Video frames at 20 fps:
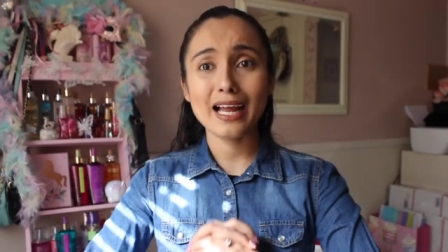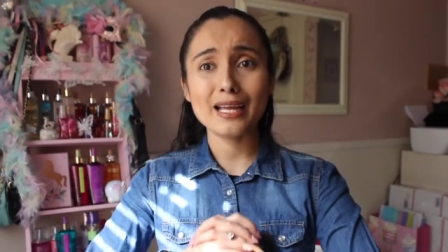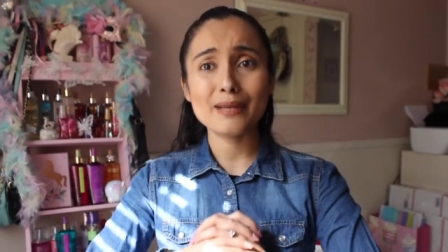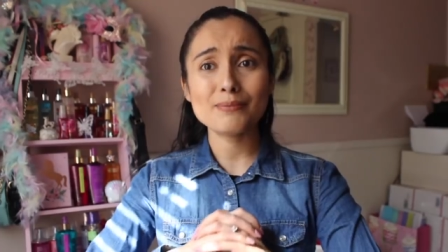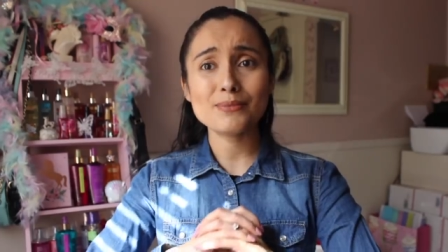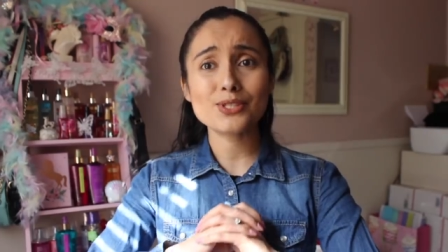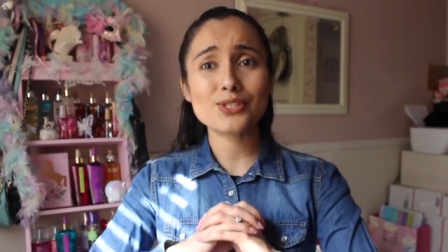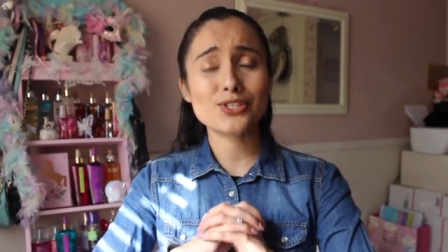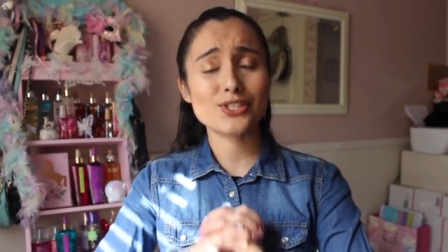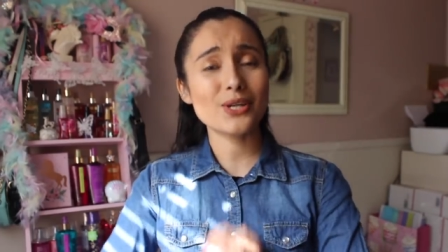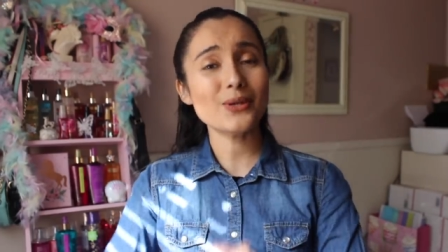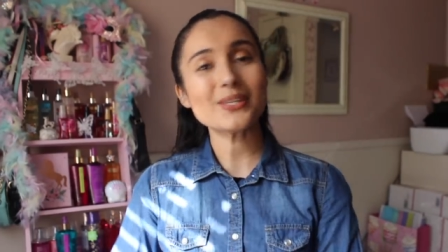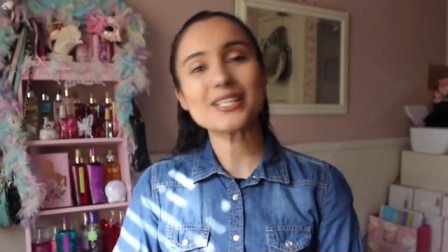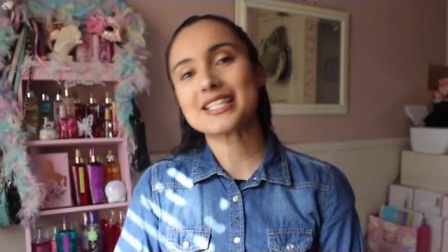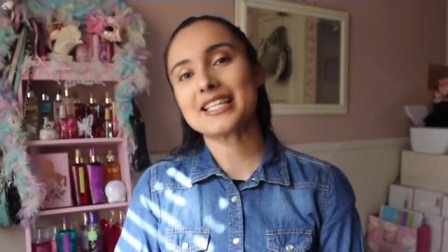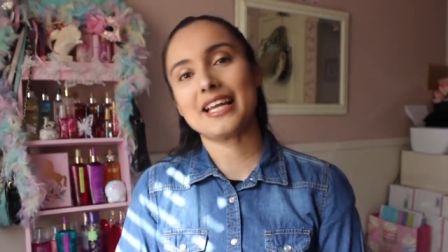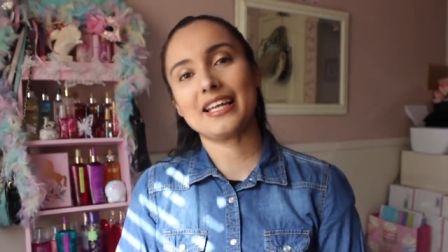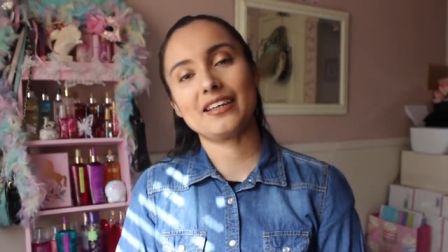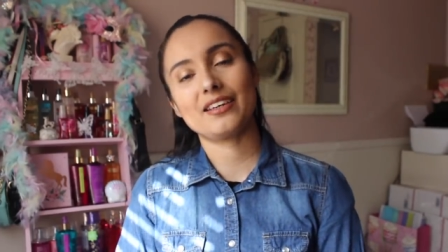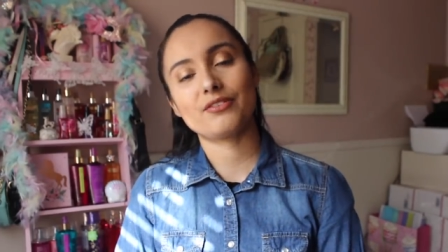I'm so
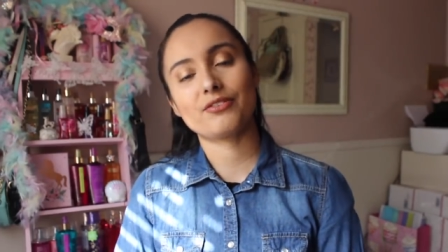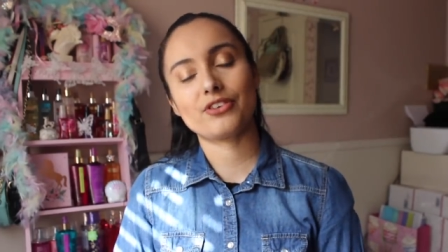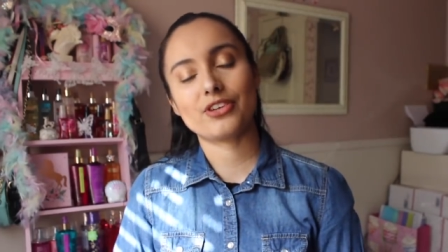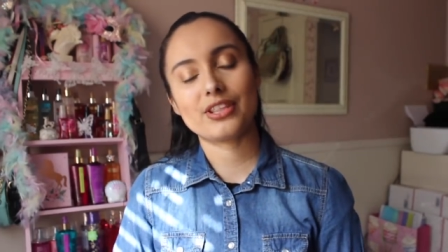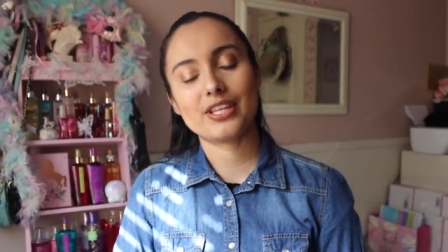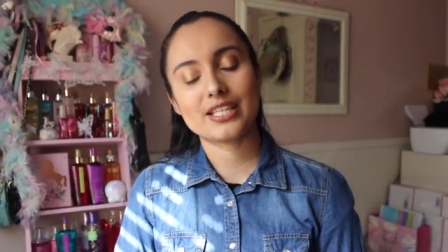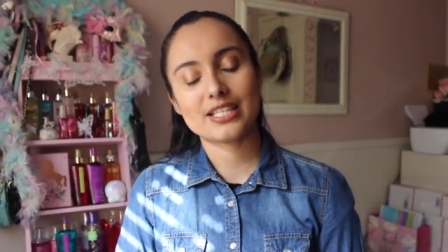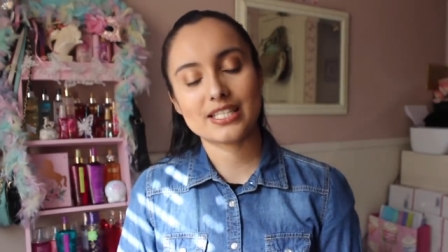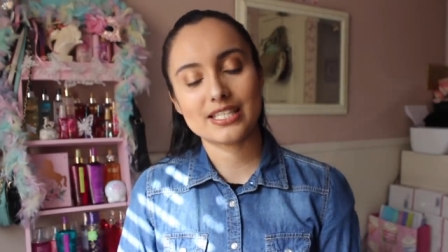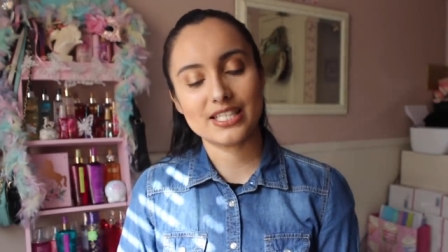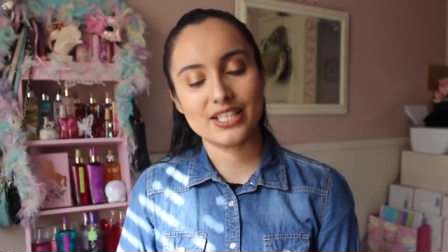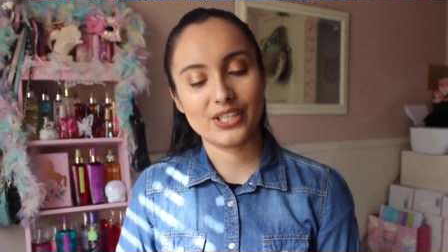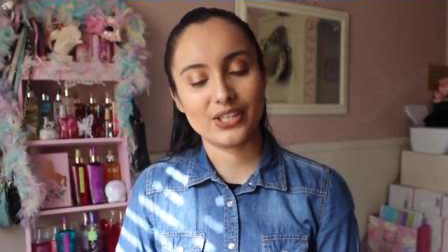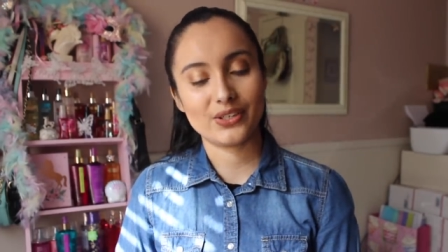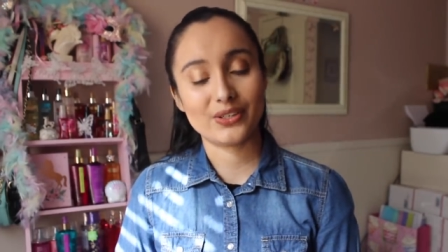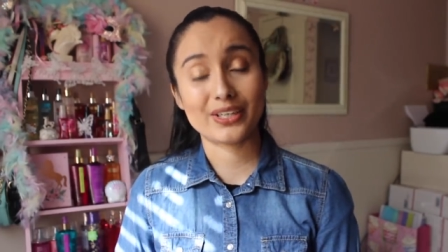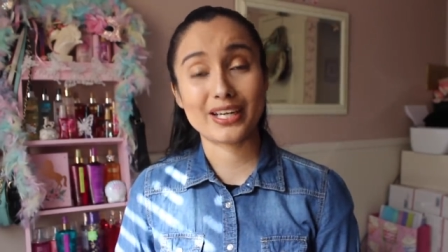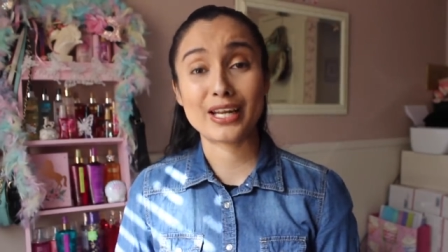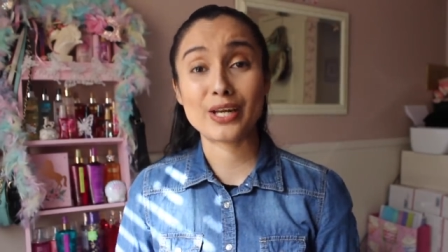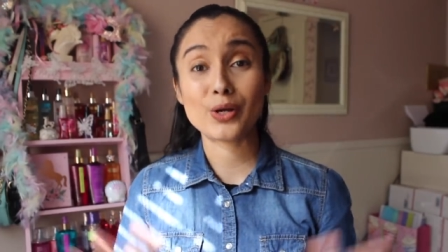excited for this
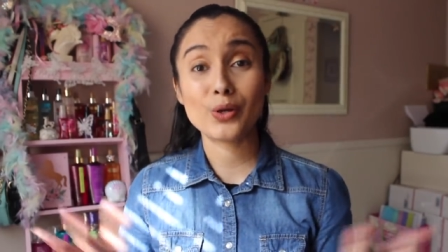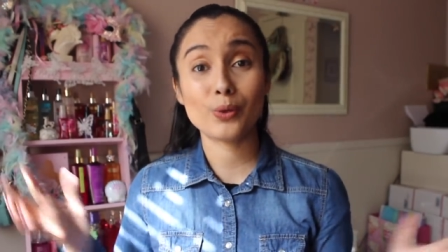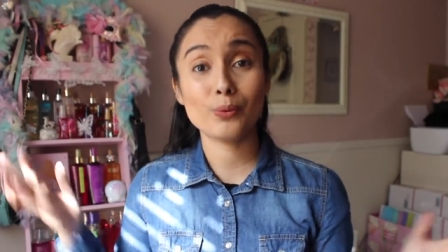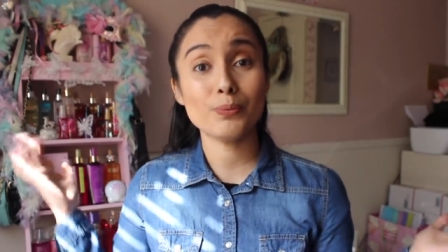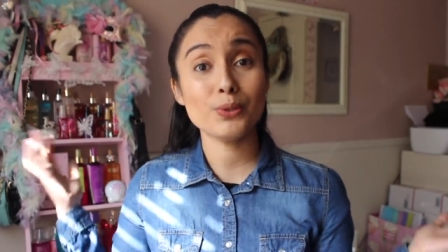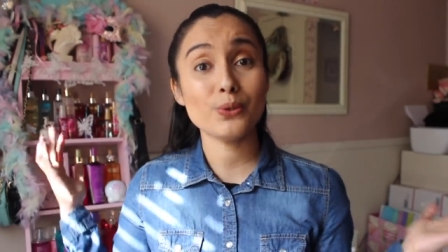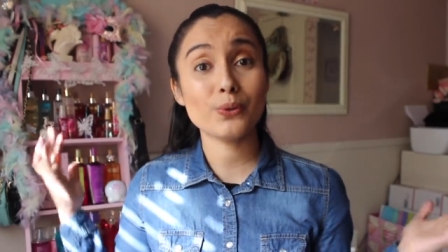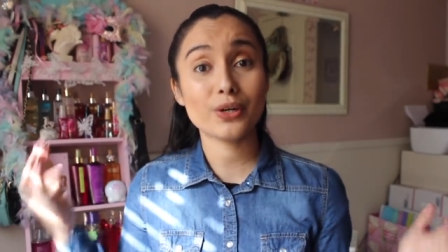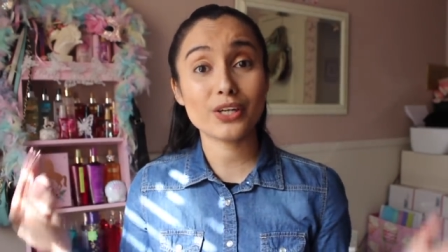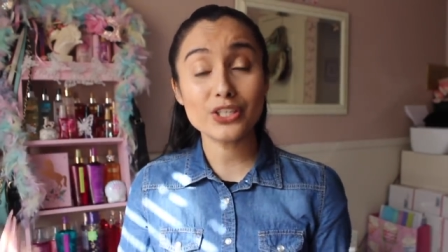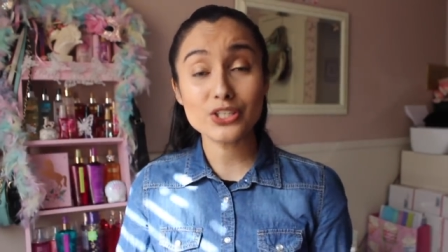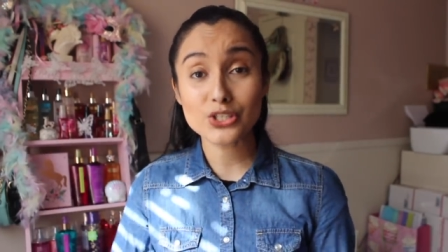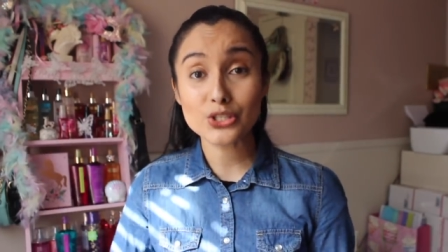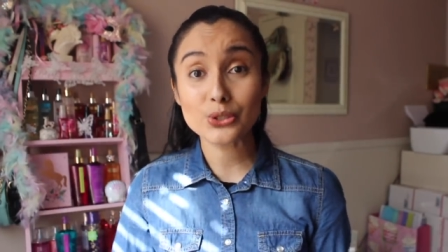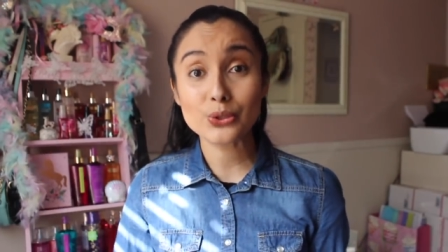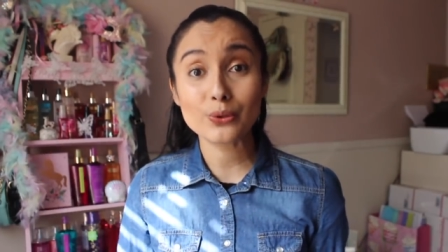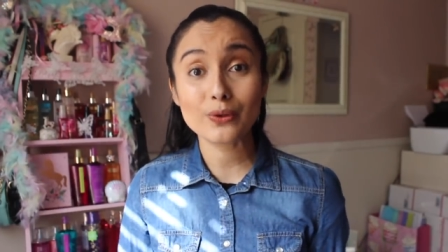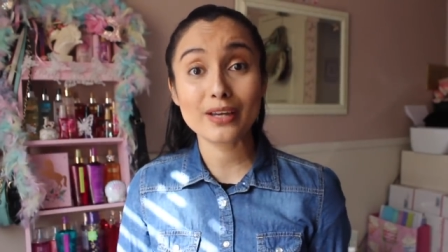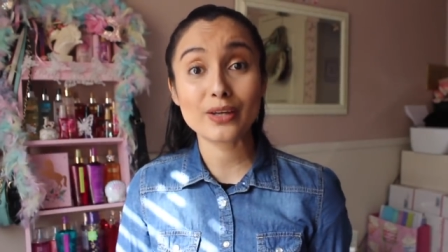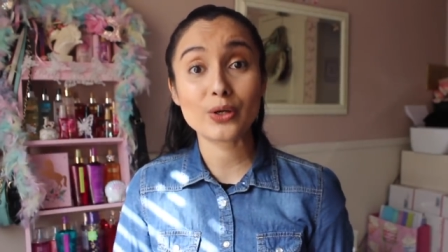year, and I hope you are
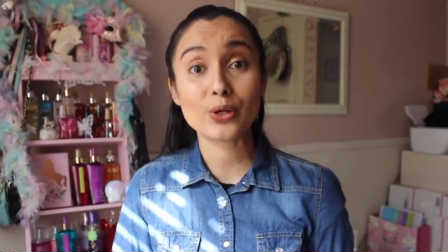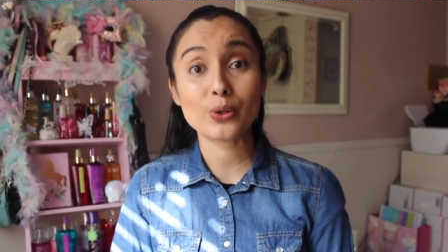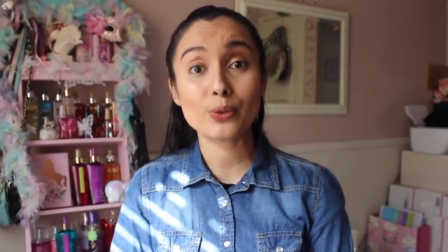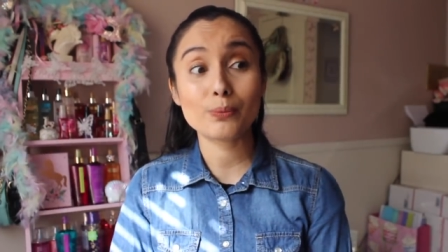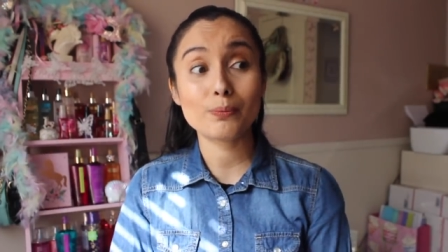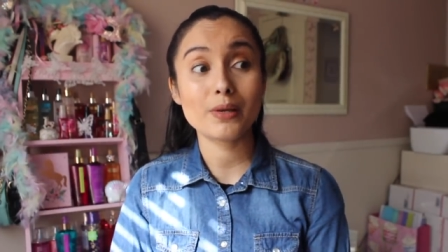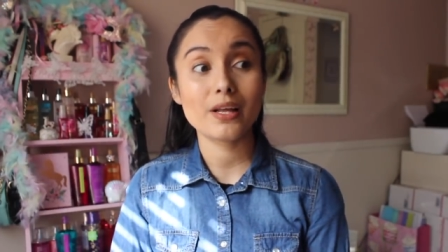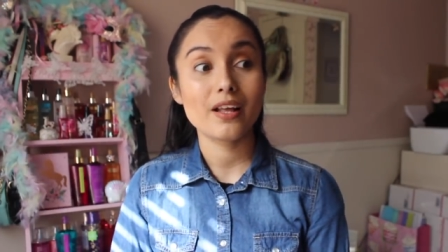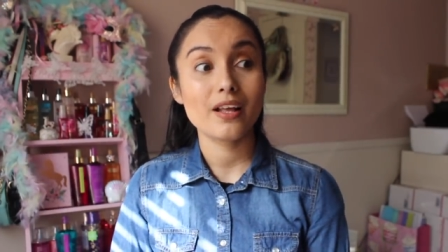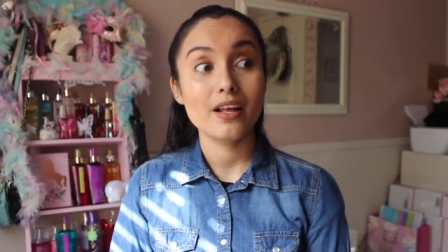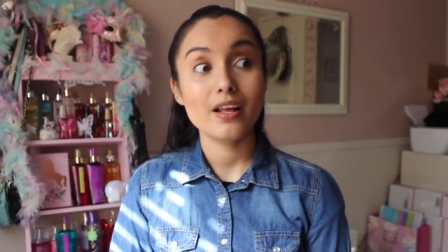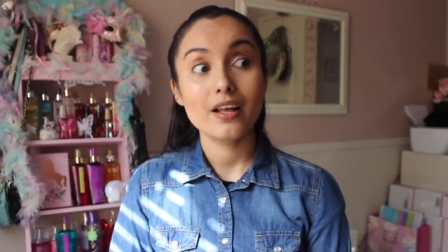too. I hope